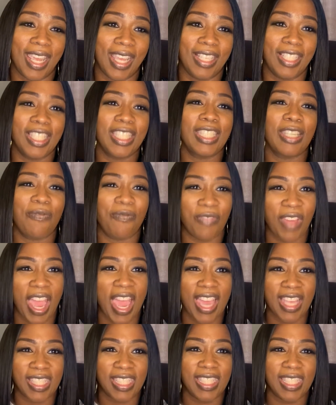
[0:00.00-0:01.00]
Just the
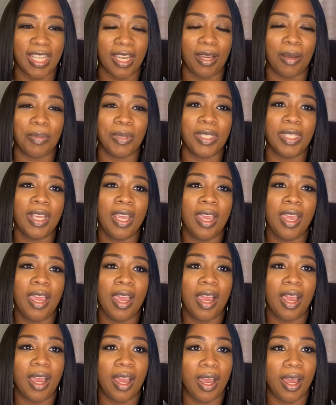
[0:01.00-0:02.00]
5 steps
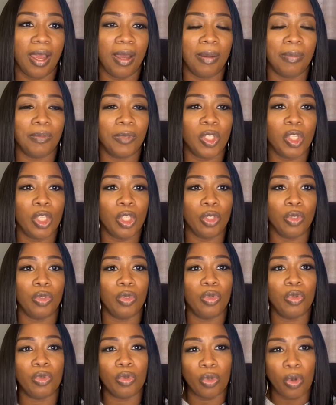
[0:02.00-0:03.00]
to
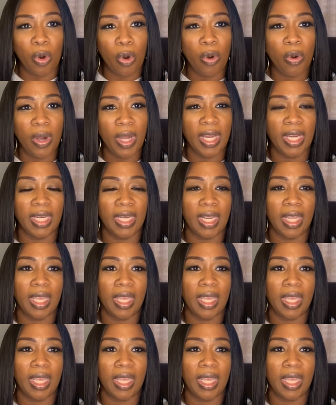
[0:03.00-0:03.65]
growing